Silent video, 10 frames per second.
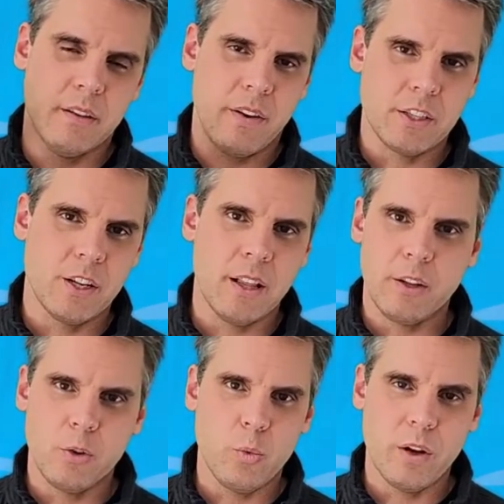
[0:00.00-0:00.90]
the
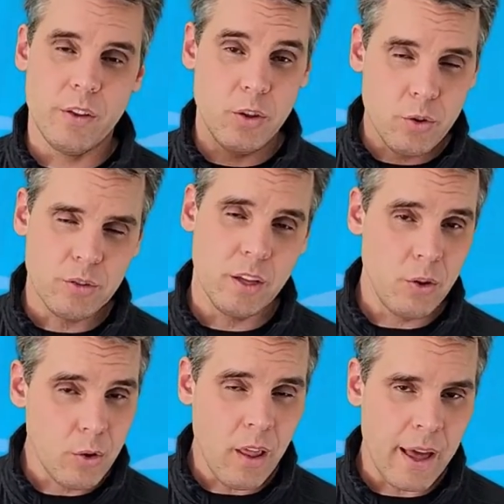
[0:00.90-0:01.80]
functionality on the wheel that
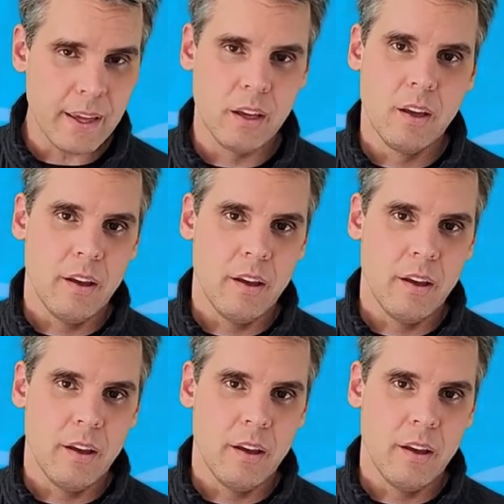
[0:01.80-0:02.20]
you like.